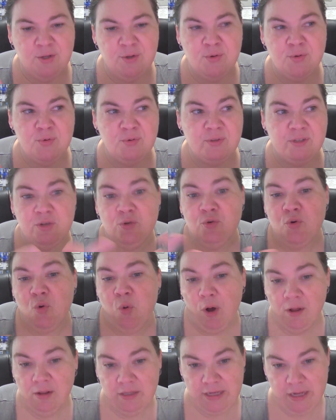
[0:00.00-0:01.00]
to
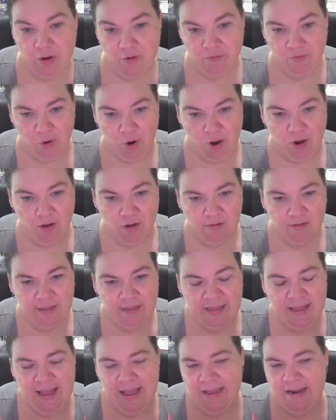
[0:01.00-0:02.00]
quality overall.
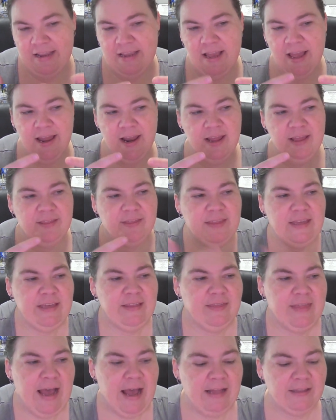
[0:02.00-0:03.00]
And I
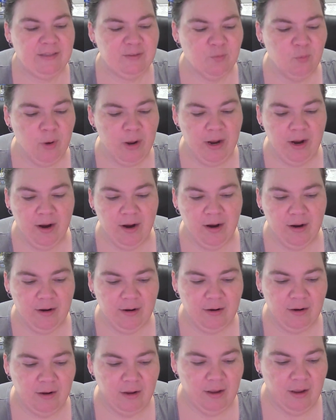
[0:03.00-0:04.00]
think that's
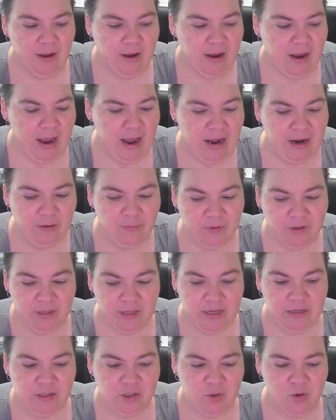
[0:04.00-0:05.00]
where I
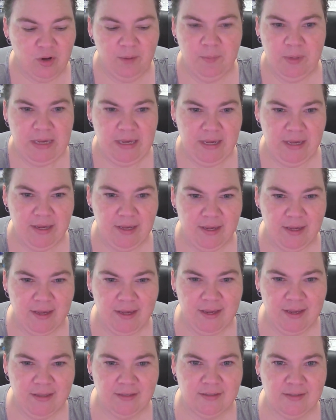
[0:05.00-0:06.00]
really enjoy being,
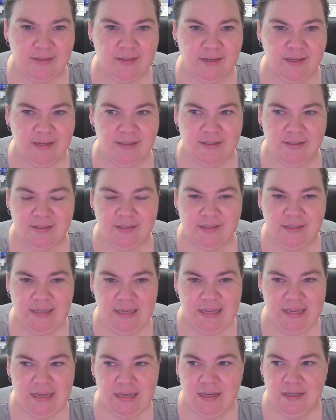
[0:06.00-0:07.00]
is
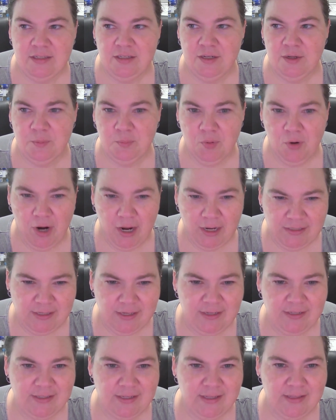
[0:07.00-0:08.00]
digging into
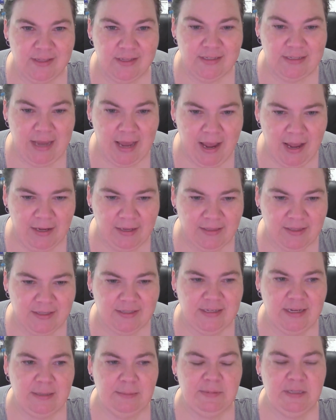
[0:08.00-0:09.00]
process and the tech at the
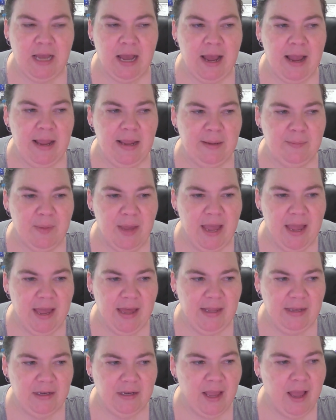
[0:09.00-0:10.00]
same time,
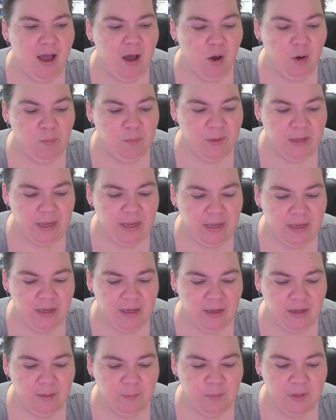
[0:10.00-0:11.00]
and
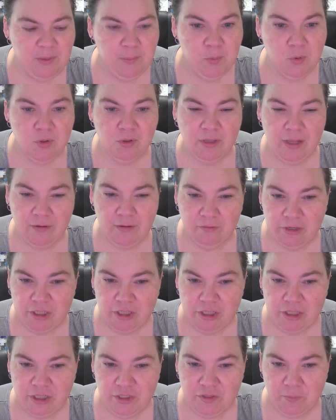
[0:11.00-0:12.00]
helping people
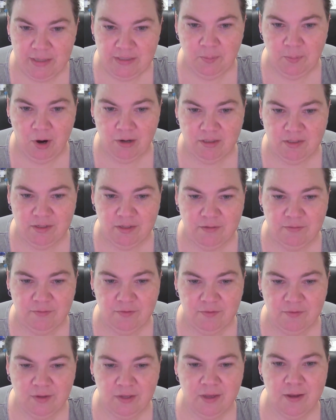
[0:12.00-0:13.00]
leverage the best parts of
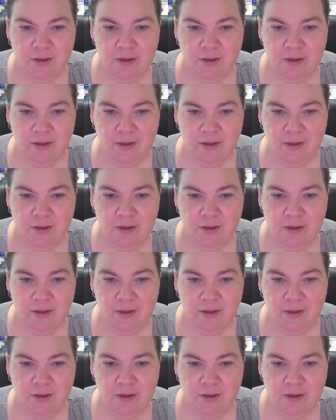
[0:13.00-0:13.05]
